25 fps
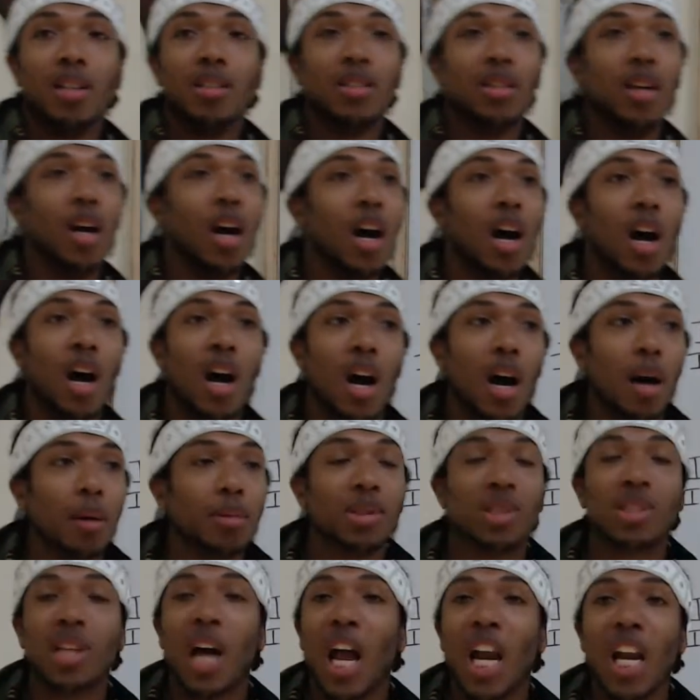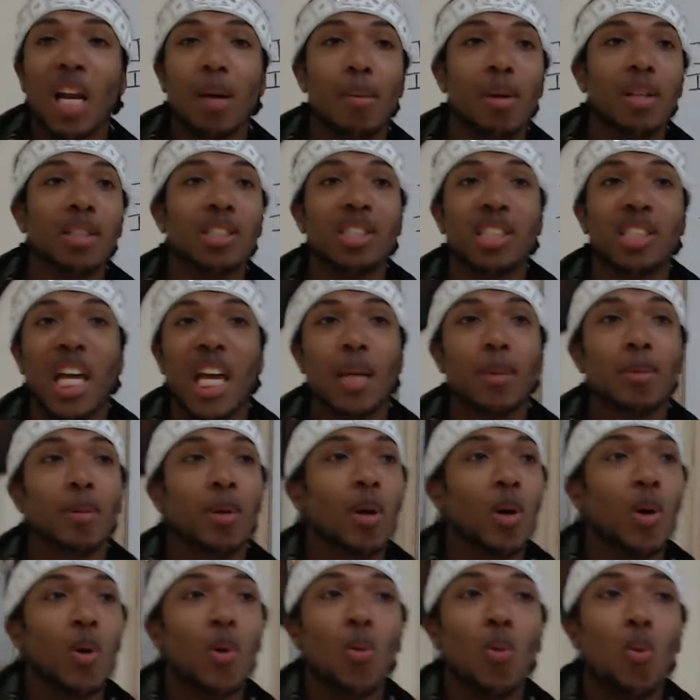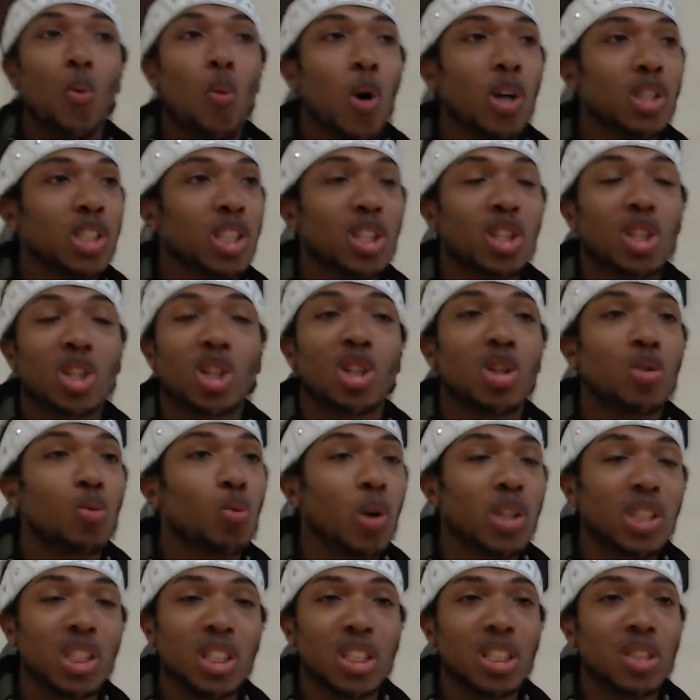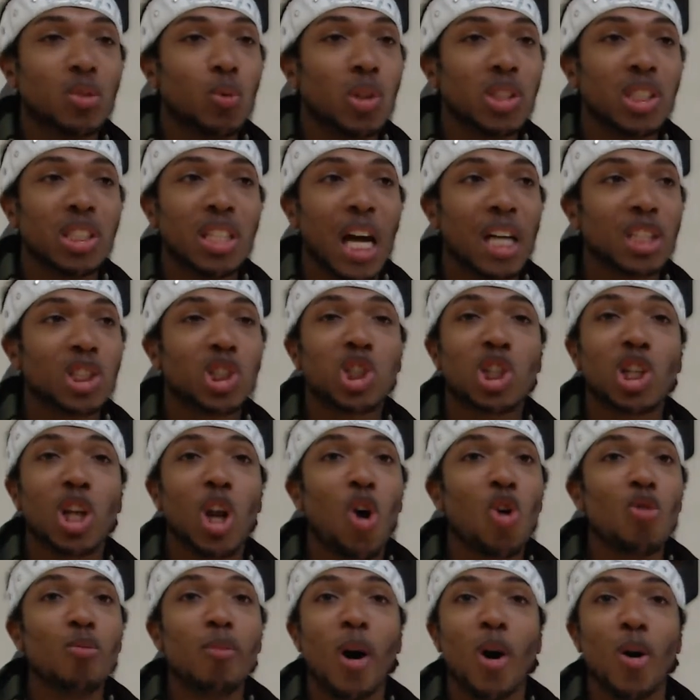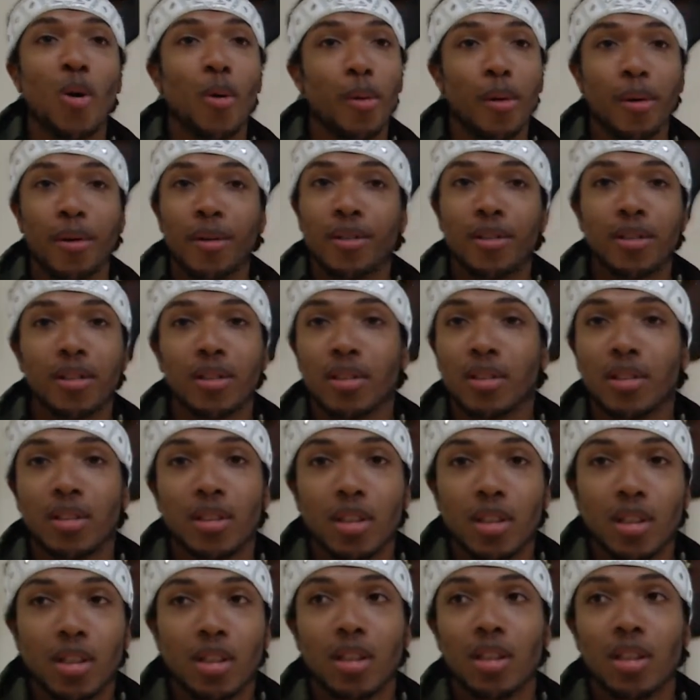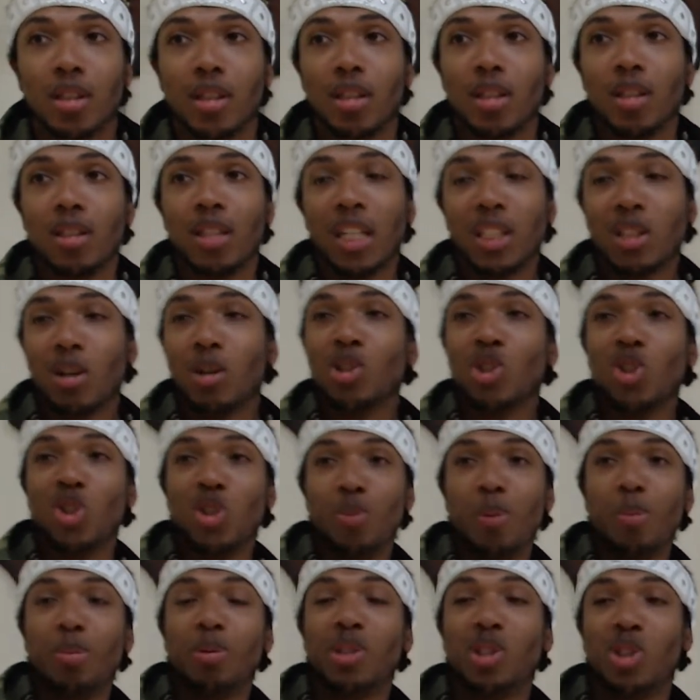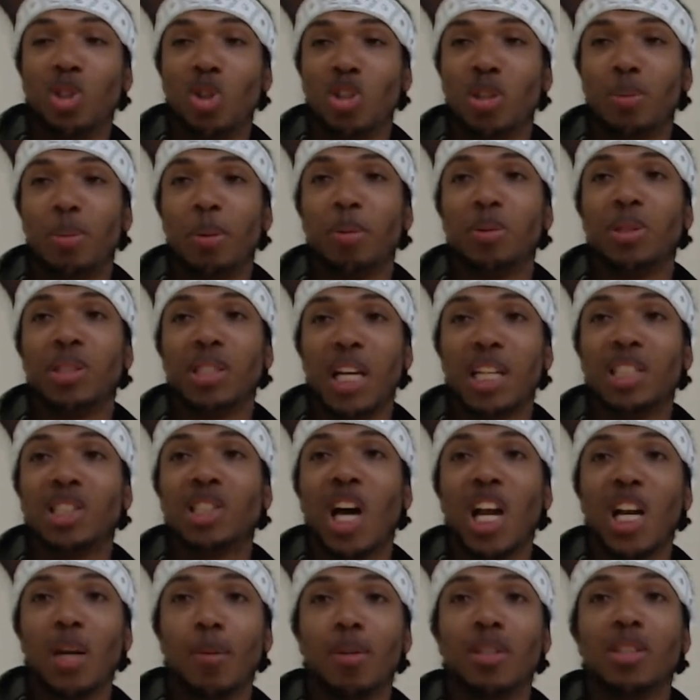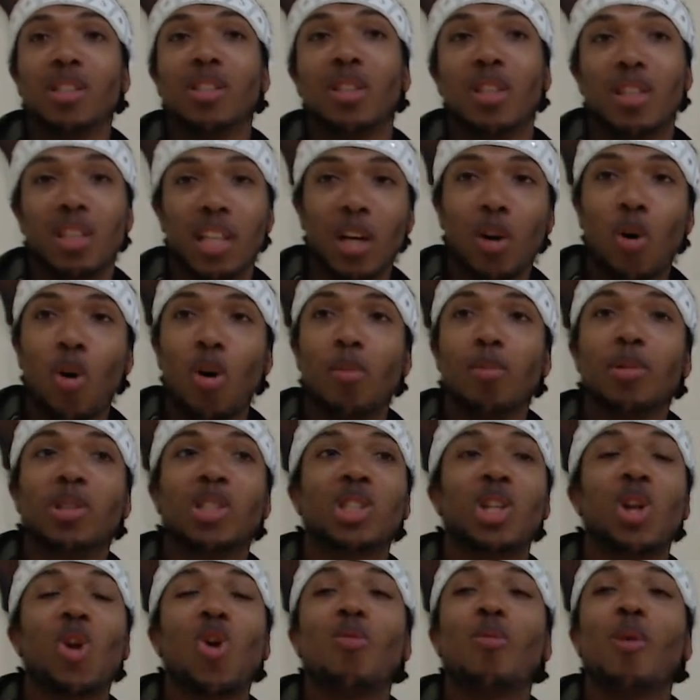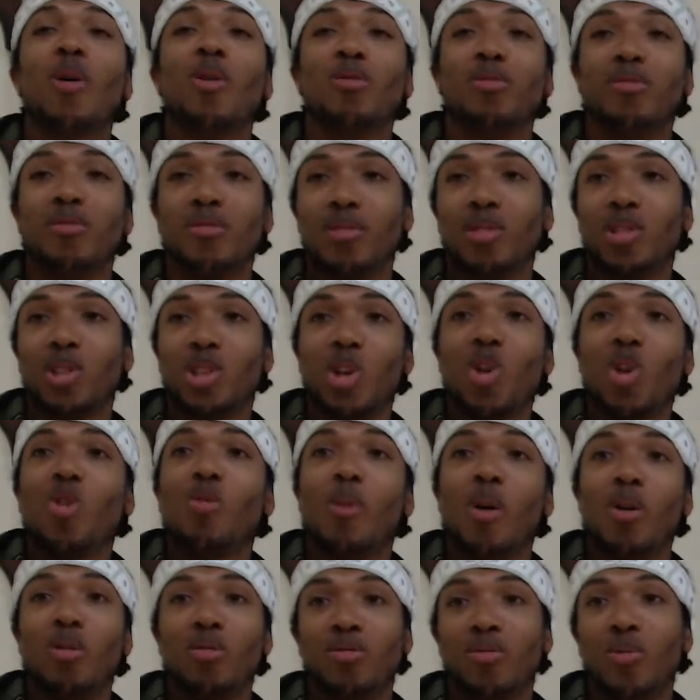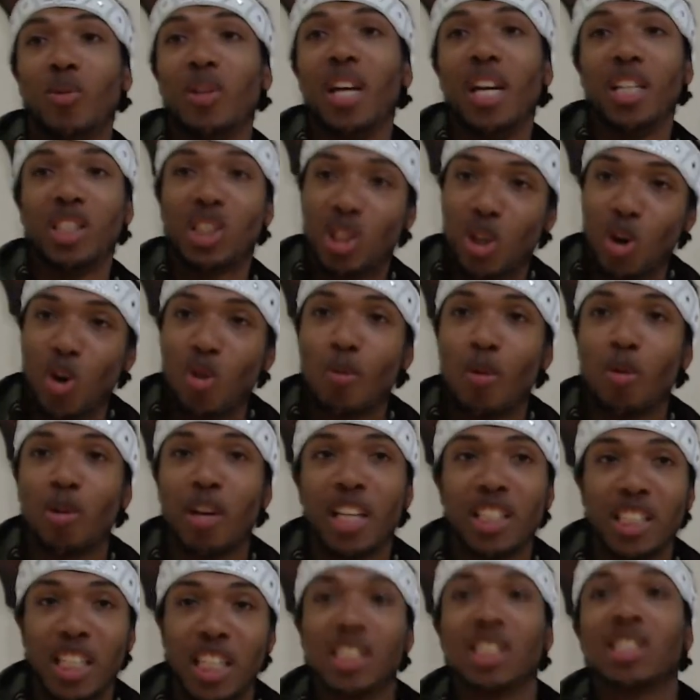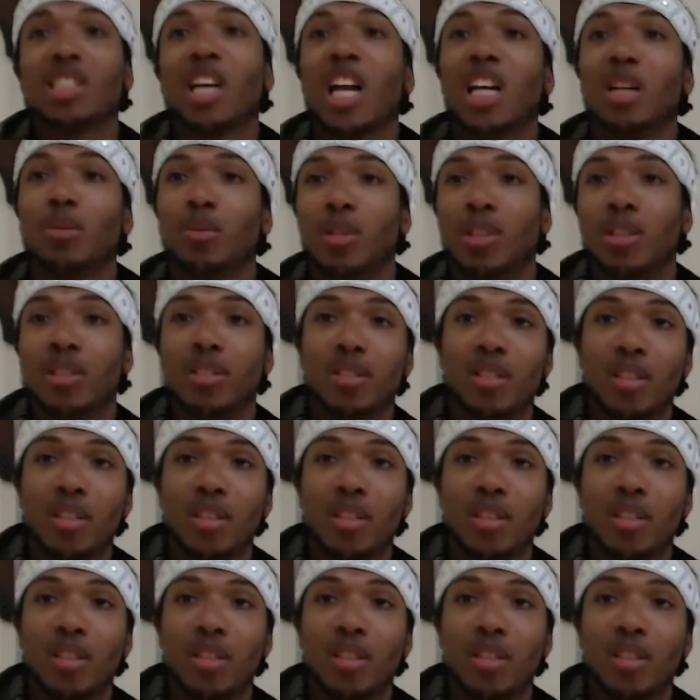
Solomon's name was not Shlomo. That's how Jewish people say Solomon. They call him Shlomo. Shlomo. When you hear Shlomo, they say Solomon.